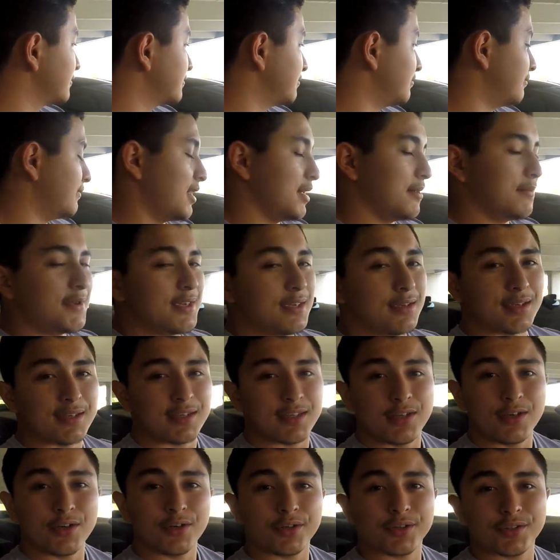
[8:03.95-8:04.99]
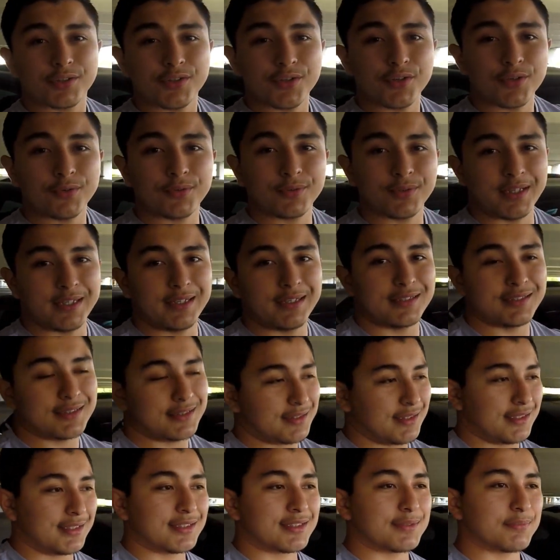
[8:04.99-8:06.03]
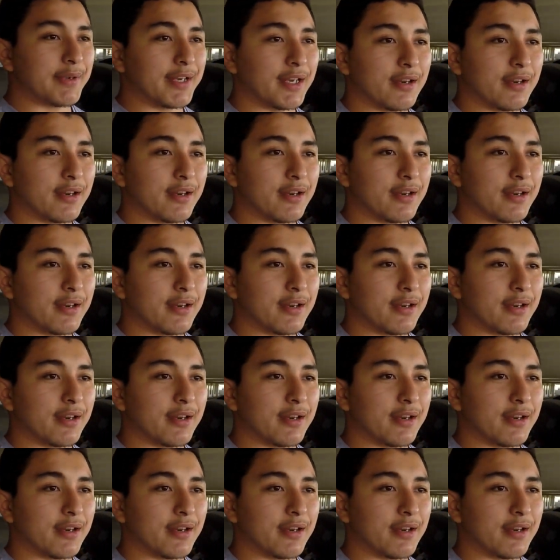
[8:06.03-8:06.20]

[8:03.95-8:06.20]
maybe a year or two, and it's been